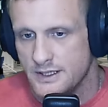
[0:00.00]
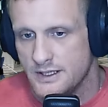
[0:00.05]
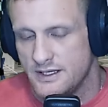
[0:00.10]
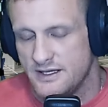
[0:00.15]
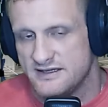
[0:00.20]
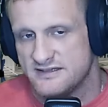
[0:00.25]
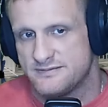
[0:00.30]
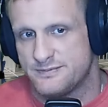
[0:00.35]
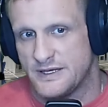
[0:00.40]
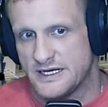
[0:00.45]

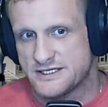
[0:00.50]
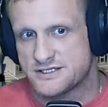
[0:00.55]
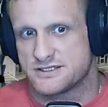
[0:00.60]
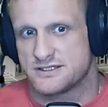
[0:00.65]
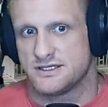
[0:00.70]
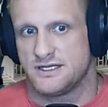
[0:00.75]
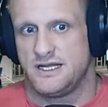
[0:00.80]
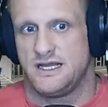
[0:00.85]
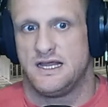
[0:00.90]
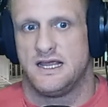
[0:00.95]

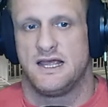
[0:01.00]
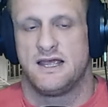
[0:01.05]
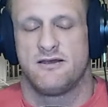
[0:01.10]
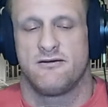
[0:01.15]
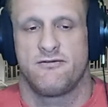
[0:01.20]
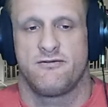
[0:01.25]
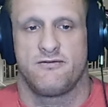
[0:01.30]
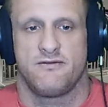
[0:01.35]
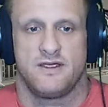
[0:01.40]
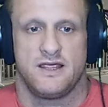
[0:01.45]
especially
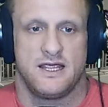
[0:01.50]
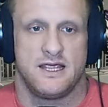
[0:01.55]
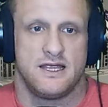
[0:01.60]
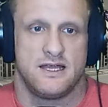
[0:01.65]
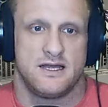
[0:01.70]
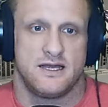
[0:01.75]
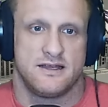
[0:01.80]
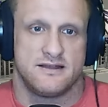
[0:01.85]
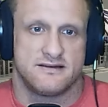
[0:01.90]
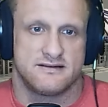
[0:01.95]
if
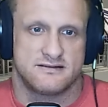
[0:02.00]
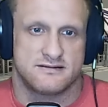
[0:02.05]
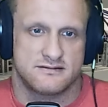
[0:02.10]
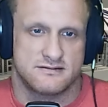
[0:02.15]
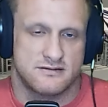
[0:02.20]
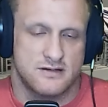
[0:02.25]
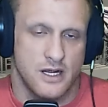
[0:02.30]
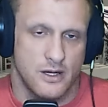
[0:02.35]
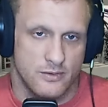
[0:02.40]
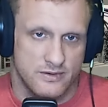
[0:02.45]
it is
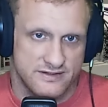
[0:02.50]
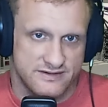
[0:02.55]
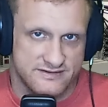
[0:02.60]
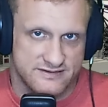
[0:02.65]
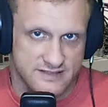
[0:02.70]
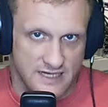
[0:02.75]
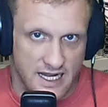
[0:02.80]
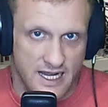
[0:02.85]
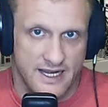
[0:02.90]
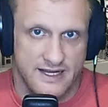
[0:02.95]

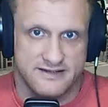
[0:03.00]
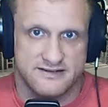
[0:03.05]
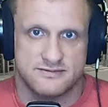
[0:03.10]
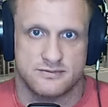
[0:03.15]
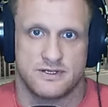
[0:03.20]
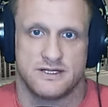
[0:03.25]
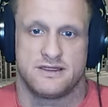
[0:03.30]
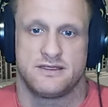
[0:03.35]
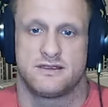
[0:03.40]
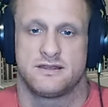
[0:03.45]
coincides
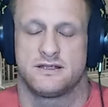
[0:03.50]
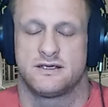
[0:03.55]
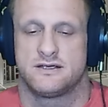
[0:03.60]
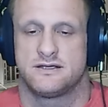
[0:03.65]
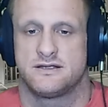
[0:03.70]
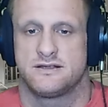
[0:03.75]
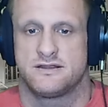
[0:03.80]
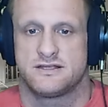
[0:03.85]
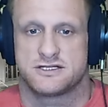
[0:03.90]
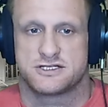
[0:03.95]
with
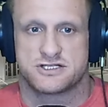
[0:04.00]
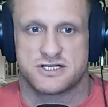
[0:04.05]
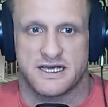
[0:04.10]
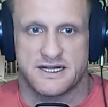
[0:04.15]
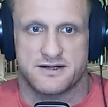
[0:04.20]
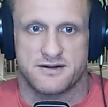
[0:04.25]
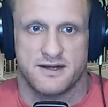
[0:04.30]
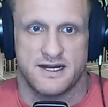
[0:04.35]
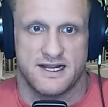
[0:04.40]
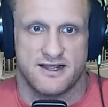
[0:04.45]
the
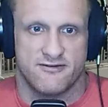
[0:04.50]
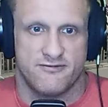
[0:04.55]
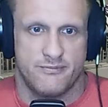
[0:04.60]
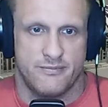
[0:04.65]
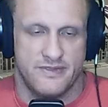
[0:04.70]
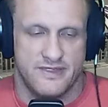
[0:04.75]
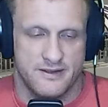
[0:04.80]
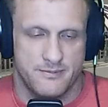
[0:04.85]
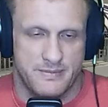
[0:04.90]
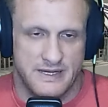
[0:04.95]
shuttering
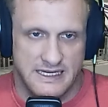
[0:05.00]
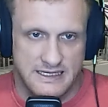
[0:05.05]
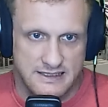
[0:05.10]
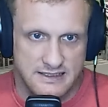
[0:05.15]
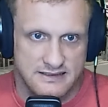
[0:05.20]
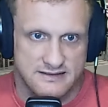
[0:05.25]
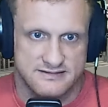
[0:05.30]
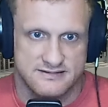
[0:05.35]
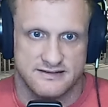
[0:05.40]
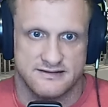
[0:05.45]
of the
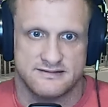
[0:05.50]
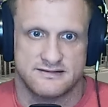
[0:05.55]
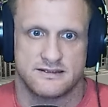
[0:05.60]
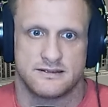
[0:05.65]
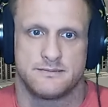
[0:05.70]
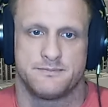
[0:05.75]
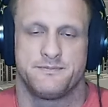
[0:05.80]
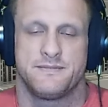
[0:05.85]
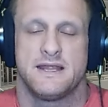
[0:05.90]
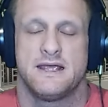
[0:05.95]
banking
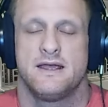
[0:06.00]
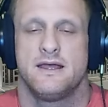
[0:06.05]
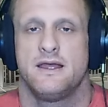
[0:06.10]
system